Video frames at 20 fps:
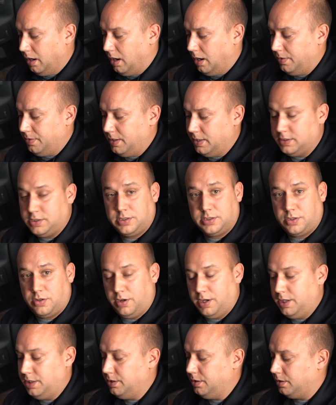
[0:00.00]
On this
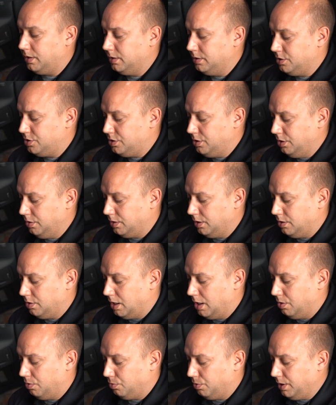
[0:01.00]
screen you can
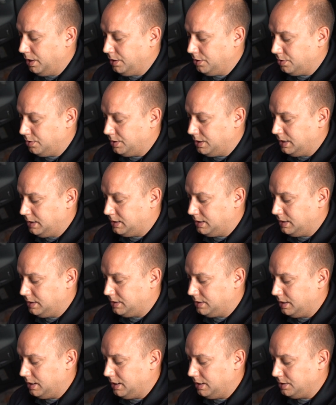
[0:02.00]
read your
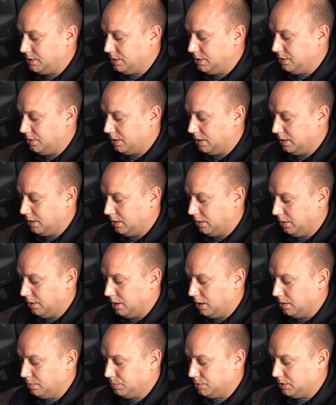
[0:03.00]
DTCs and you can
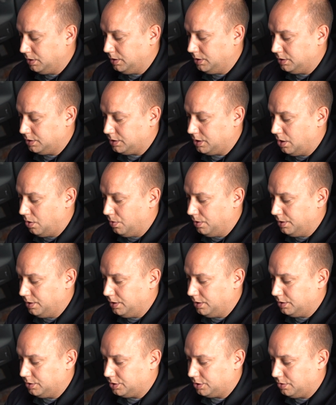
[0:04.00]
clear them. So you just go into
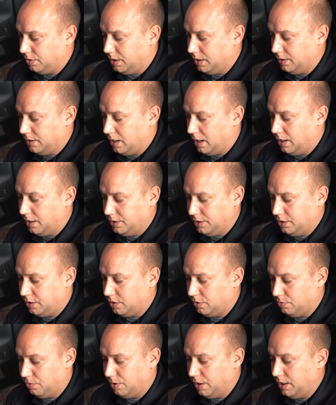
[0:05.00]
your screen there and you
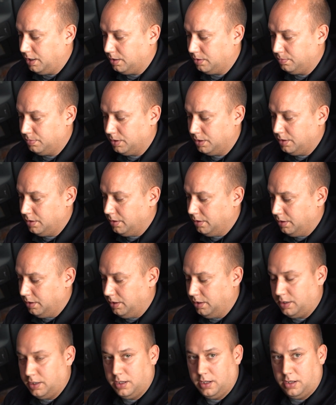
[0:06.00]
can read them.
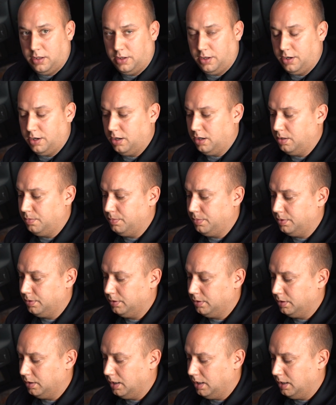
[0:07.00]
You can clear them.
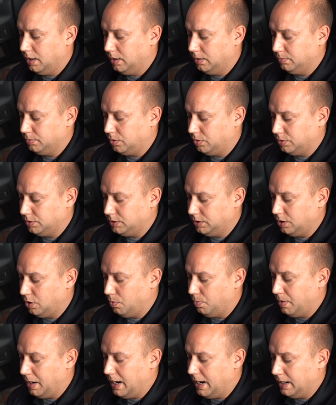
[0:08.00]
Of course you
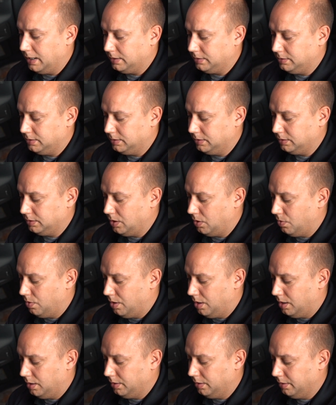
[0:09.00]
go back to go
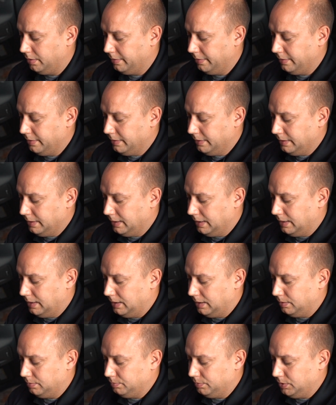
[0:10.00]
on.
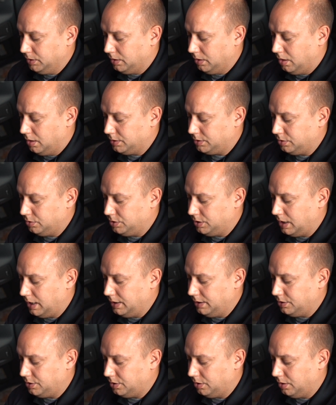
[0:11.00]
You can also
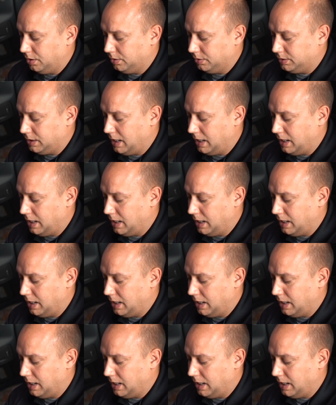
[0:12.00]
change your